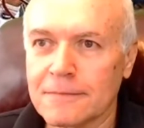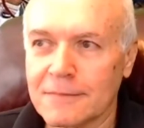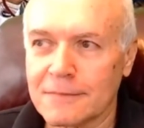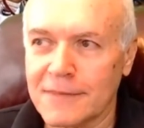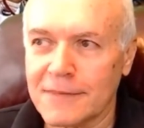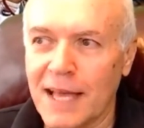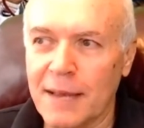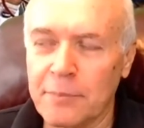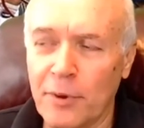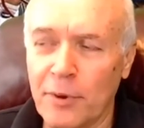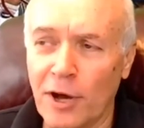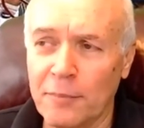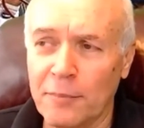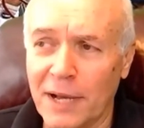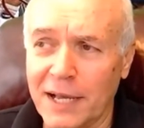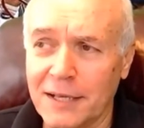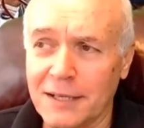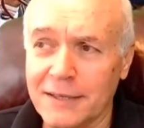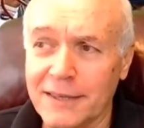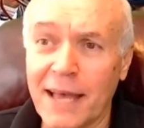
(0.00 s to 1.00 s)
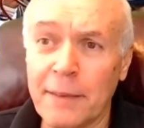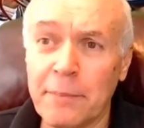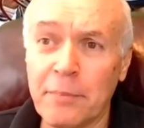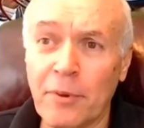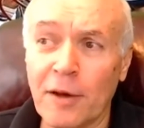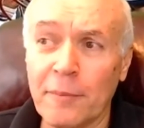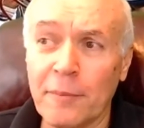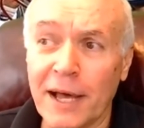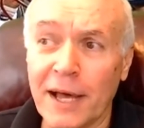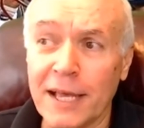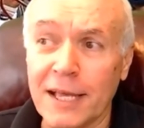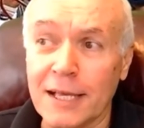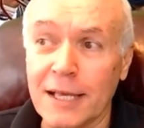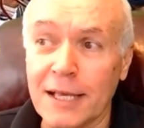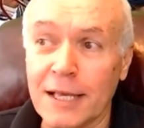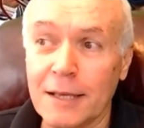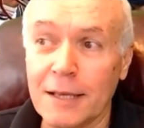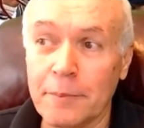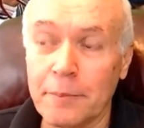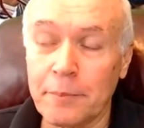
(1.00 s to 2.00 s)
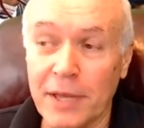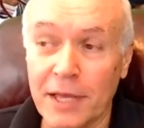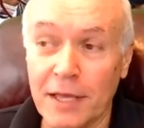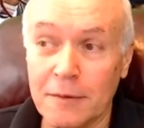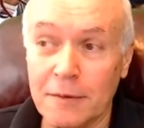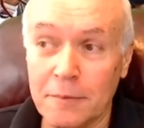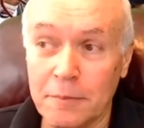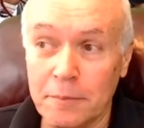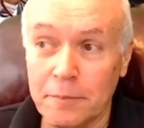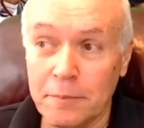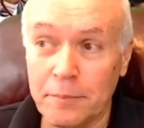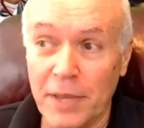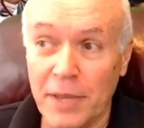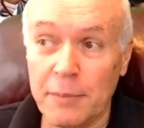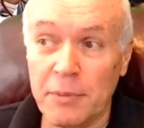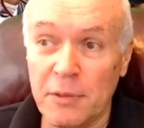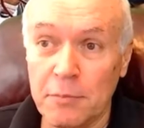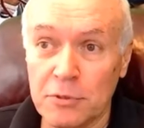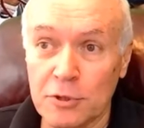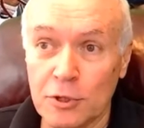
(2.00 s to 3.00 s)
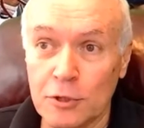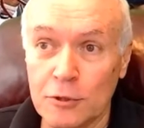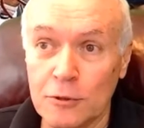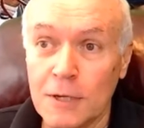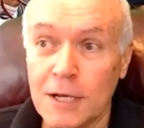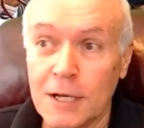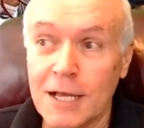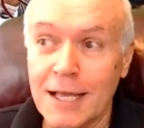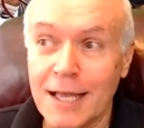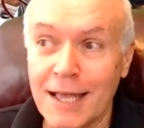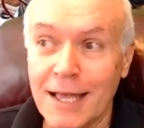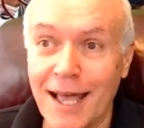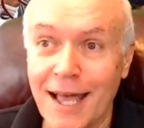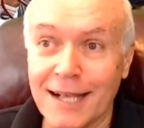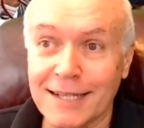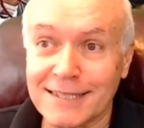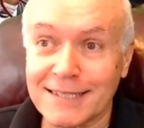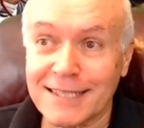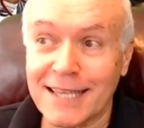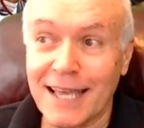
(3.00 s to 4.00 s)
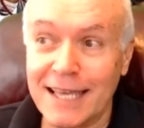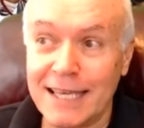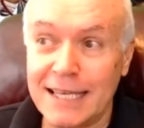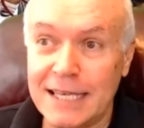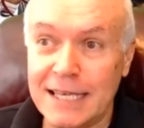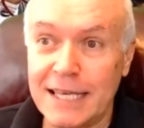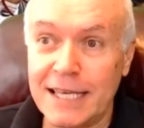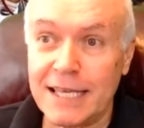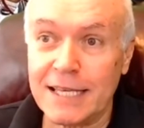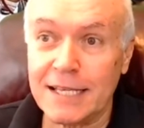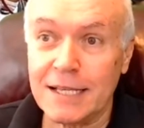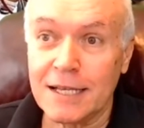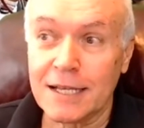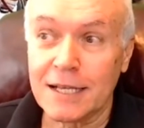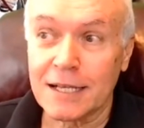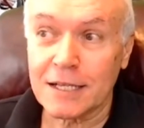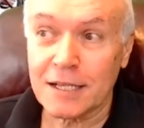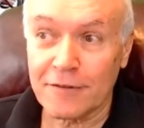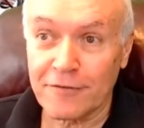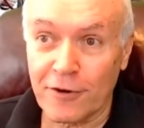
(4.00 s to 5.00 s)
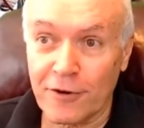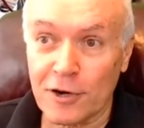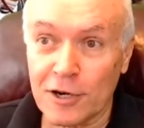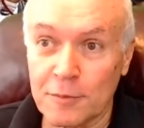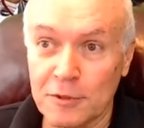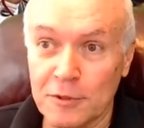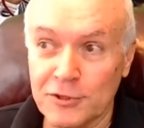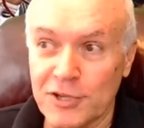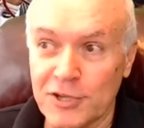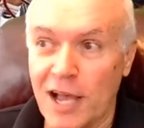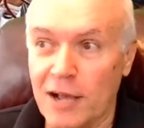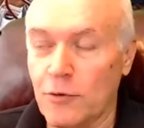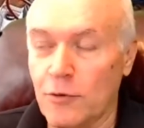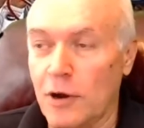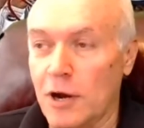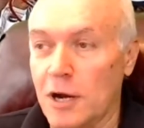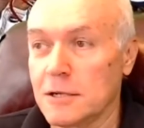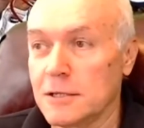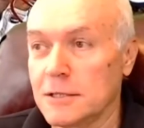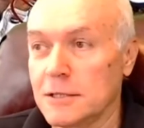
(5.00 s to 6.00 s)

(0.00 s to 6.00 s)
That bought my baby blue XKE convertible Jaguar.